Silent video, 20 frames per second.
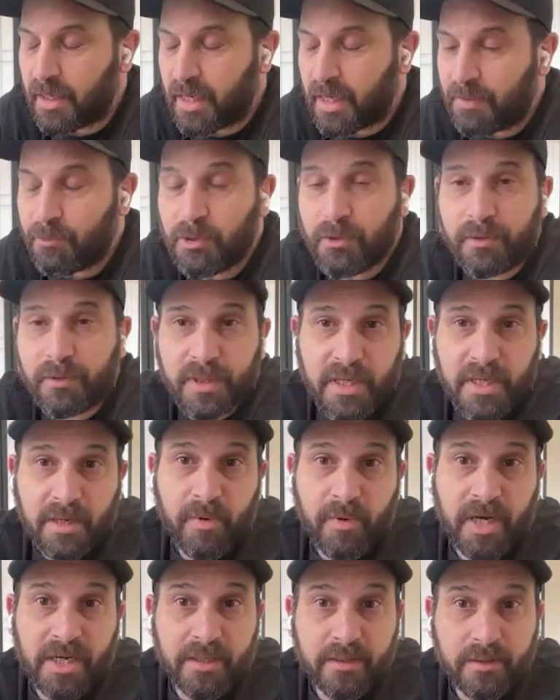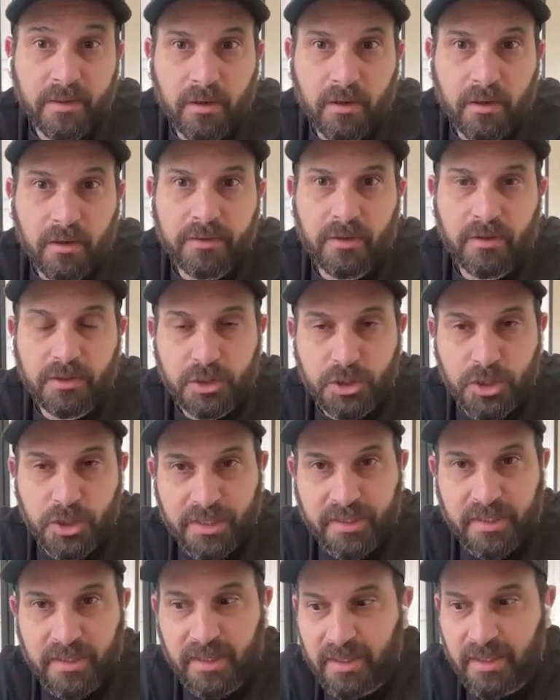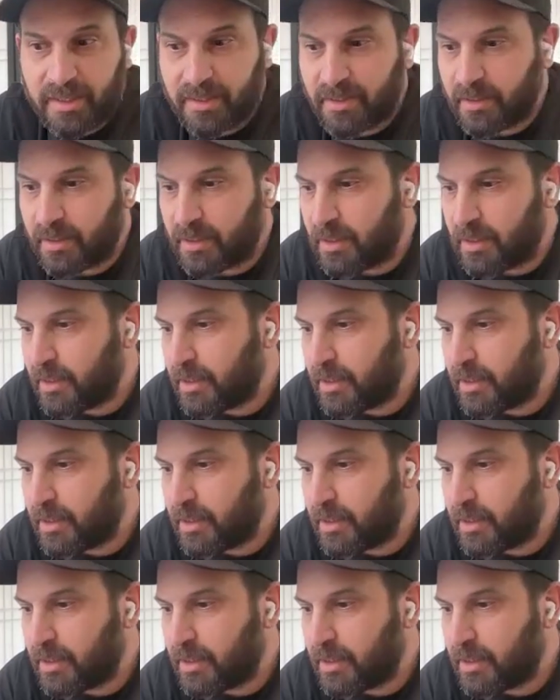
And when you think about it, audio in general,